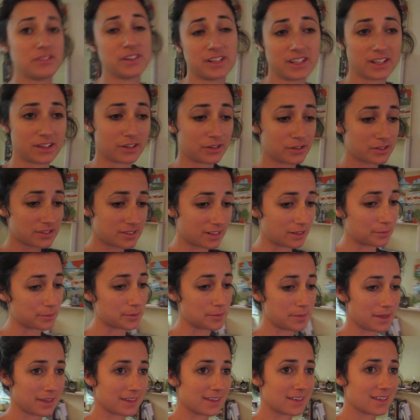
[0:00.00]
videos that I'll
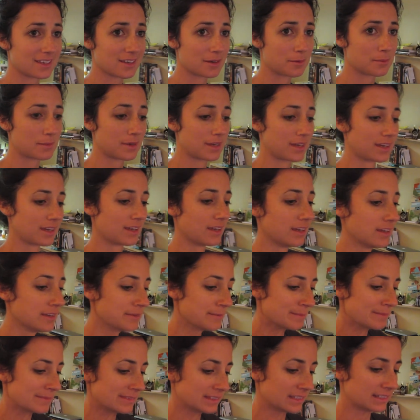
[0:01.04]
be making on my
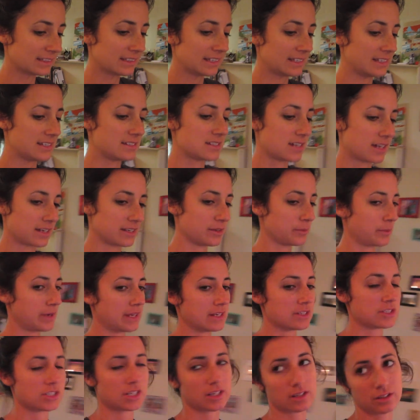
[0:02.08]
The Lady Dottie
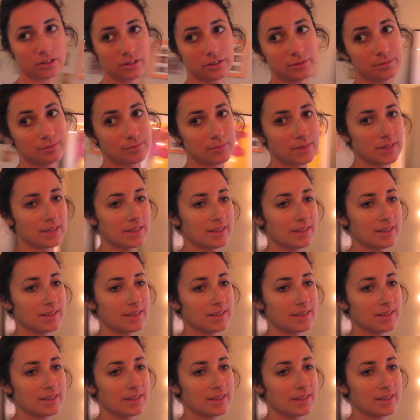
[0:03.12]
Way channel.